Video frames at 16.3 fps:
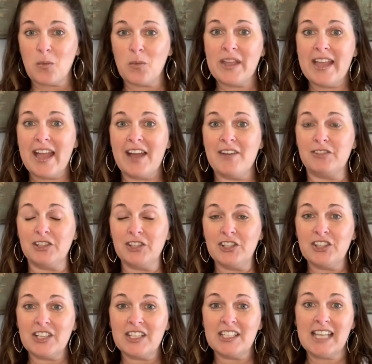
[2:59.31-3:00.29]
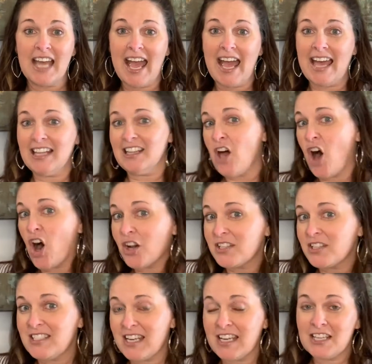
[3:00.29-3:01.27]
We have looked at
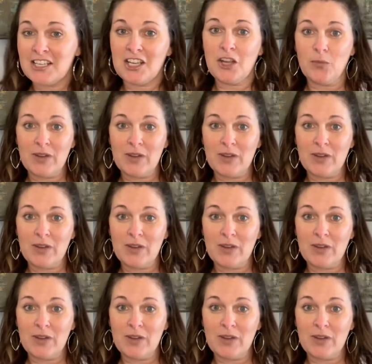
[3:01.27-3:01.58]
long-standing